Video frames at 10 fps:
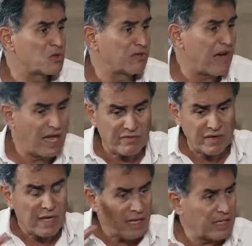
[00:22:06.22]
survive.
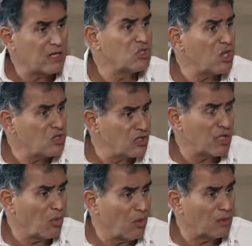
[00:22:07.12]
And they're changing
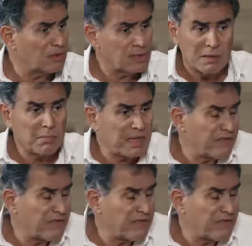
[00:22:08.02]
the world. But